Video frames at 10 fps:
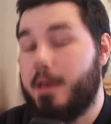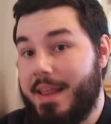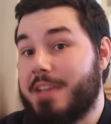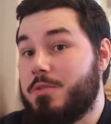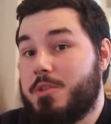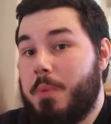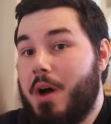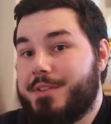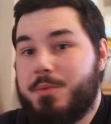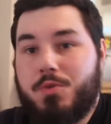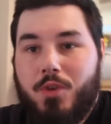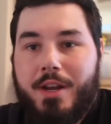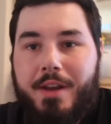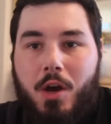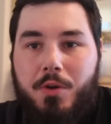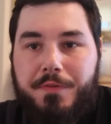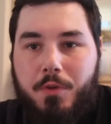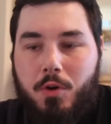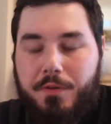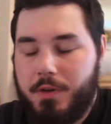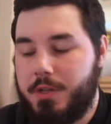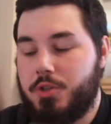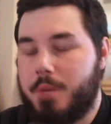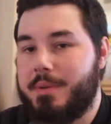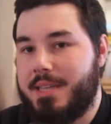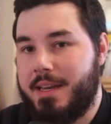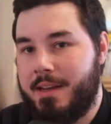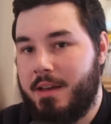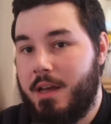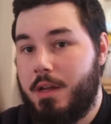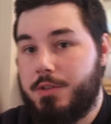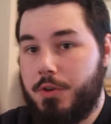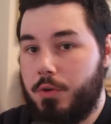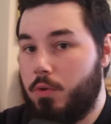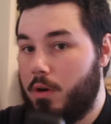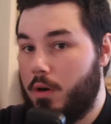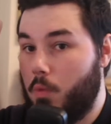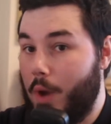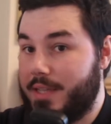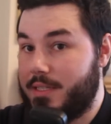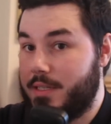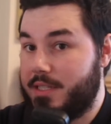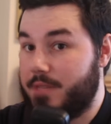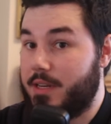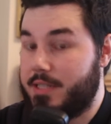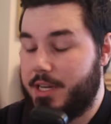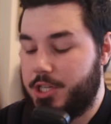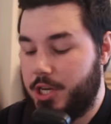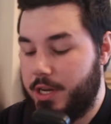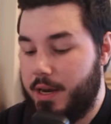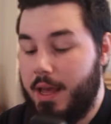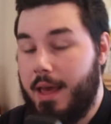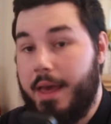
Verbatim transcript: And that's all Sparta was really known for, for contributing to Western civilization,